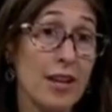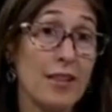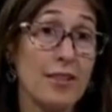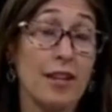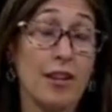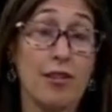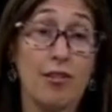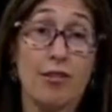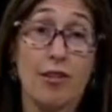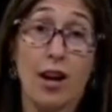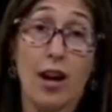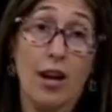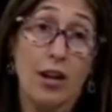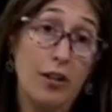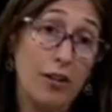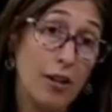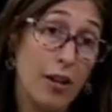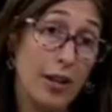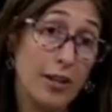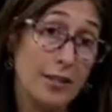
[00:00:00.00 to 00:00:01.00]
They are not
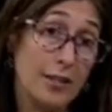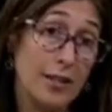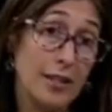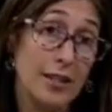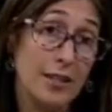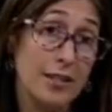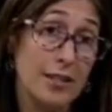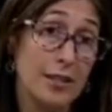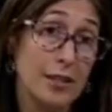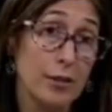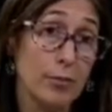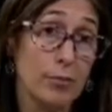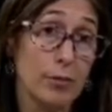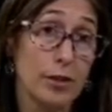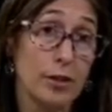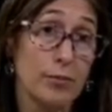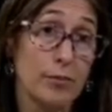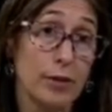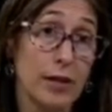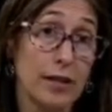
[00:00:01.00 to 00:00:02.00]
crossing into the
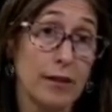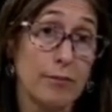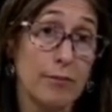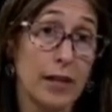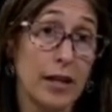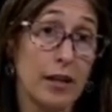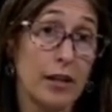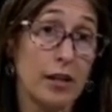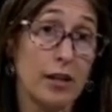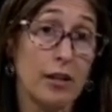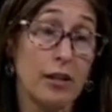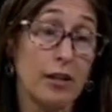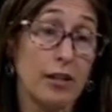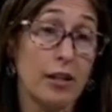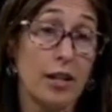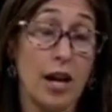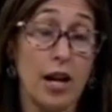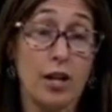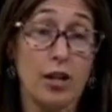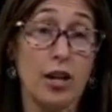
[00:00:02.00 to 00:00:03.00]
blood-brain barrier and
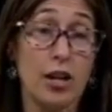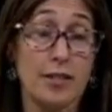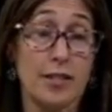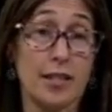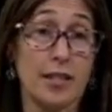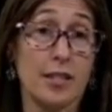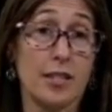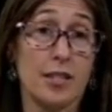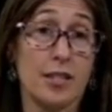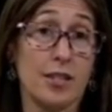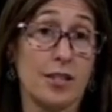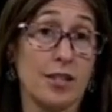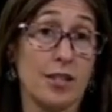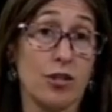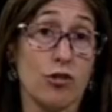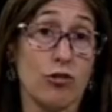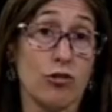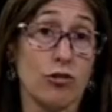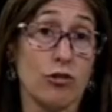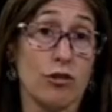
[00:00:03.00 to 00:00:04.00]
not crossing into the
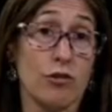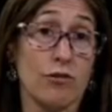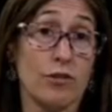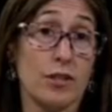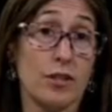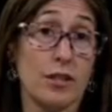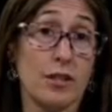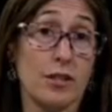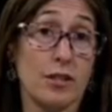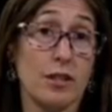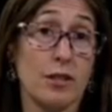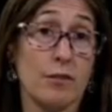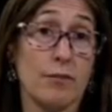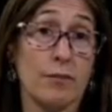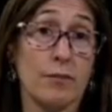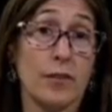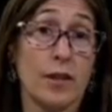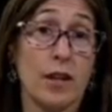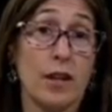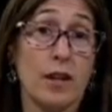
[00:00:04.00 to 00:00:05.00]
central nervous
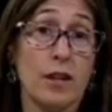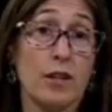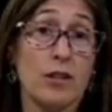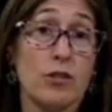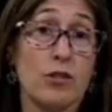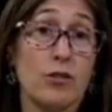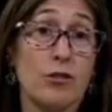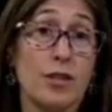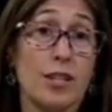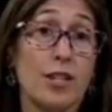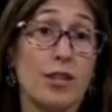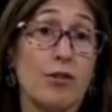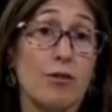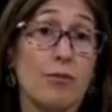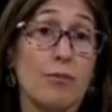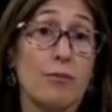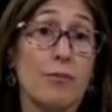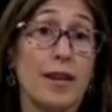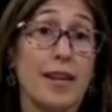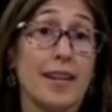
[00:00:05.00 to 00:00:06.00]
system. So they
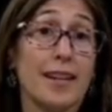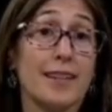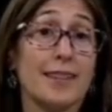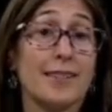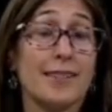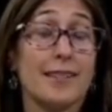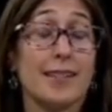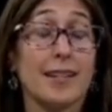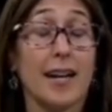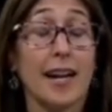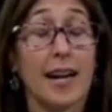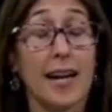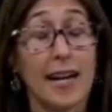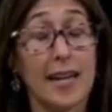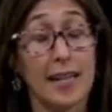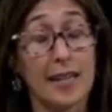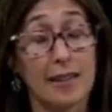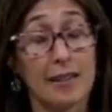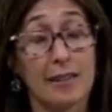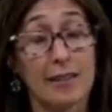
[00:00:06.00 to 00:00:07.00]
don't make us
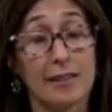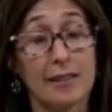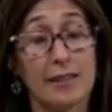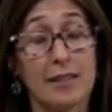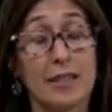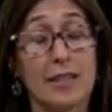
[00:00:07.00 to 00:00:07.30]
tired.